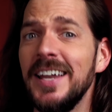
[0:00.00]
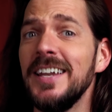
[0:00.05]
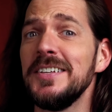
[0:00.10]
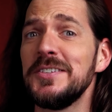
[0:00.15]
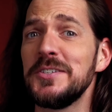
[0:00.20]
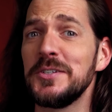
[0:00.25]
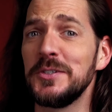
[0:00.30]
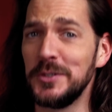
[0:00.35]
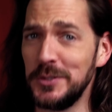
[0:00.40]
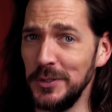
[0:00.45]

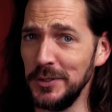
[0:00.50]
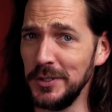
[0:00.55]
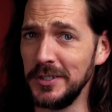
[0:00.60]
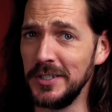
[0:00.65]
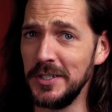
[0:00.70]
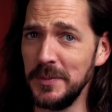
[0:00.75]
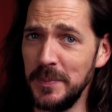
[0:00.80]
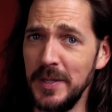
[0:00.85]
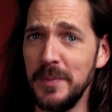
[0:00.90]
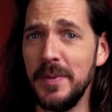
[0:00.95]
it's good
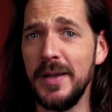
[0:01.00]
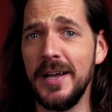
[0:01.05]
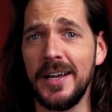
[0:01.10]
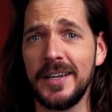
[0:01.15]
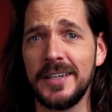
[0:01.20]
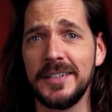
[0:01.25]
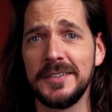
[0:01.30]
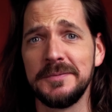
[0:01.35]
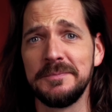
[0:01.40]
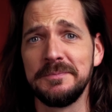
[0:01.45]
to be back.
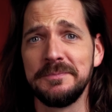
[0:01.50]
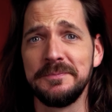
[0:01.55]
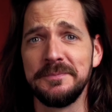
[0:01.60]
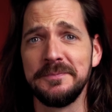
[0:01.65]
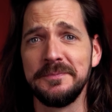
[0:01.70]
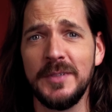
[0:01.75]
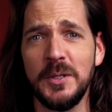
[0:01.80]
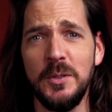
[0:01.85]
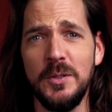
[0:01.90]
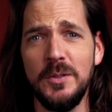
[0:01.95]

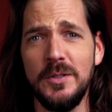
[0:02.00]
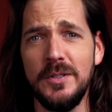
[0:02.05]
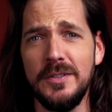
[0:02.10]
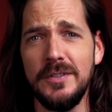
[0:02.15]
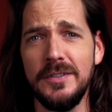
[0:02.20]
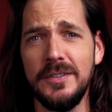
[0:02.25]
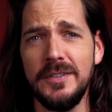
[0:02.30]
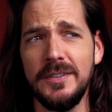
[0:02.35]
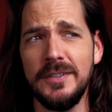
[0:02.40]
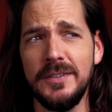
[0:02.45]

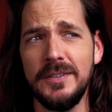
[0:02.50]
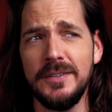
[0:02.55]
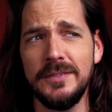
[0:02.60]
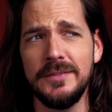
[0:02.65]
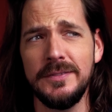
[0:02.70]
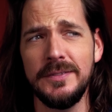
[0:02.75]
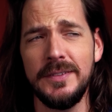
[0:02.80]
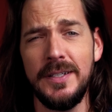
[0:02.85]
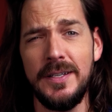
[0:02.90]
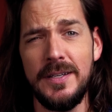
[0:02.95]

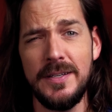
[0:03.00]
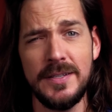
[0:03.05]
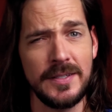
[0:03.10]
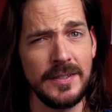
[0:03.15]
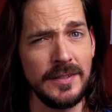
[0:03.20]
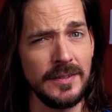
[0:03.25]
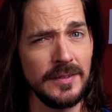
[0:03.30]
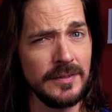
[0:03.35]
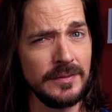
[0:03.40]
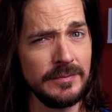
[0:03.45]
Or is
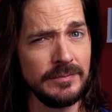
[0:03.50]
it?